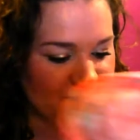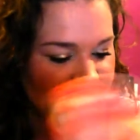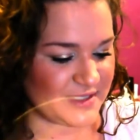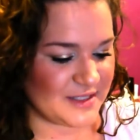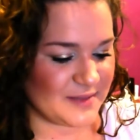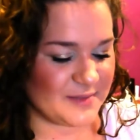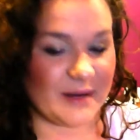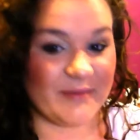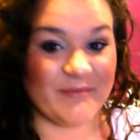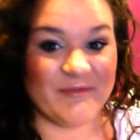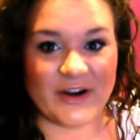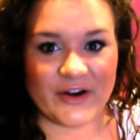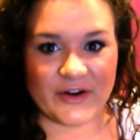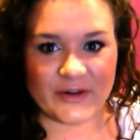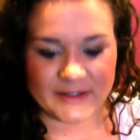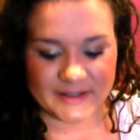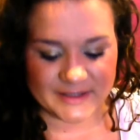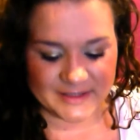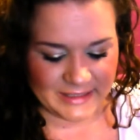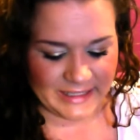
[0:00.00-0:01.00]
Sometime very
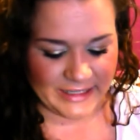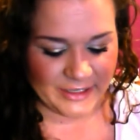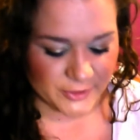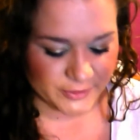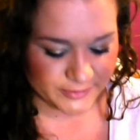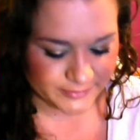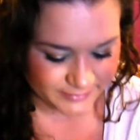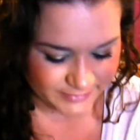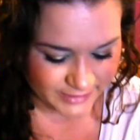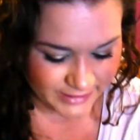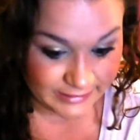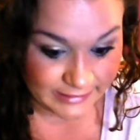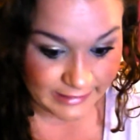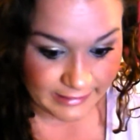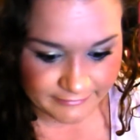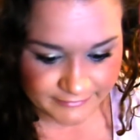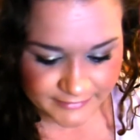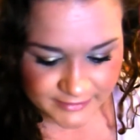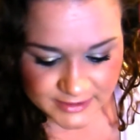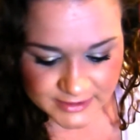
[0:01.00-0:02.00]
later in life.